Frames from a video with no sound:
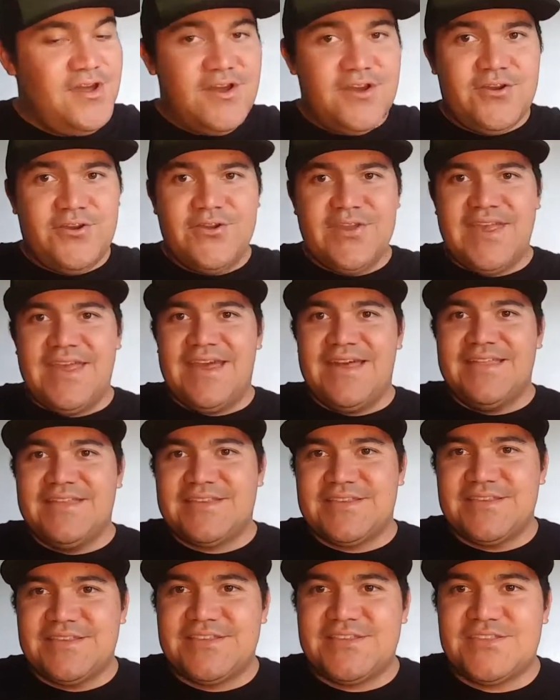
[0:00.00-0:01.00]
Oh yeah,
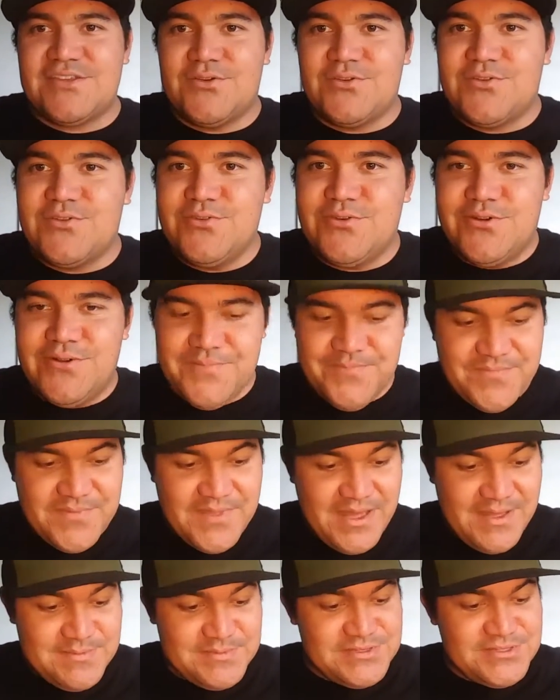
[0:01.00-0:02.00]
this is so cool.
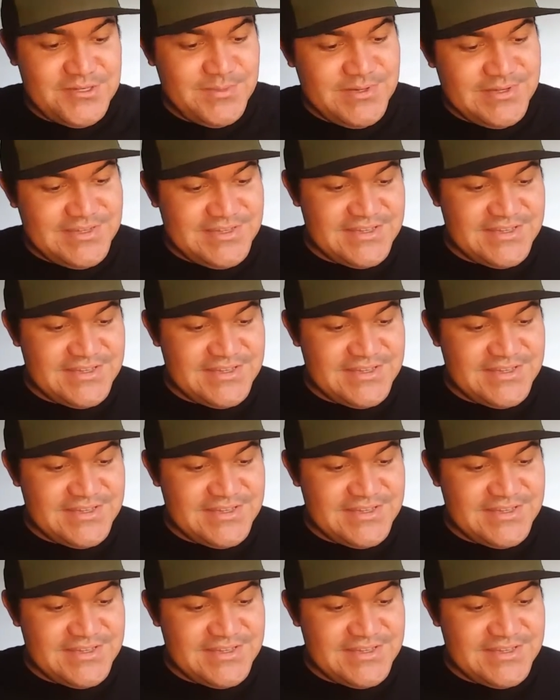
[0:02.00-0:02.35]
I'm super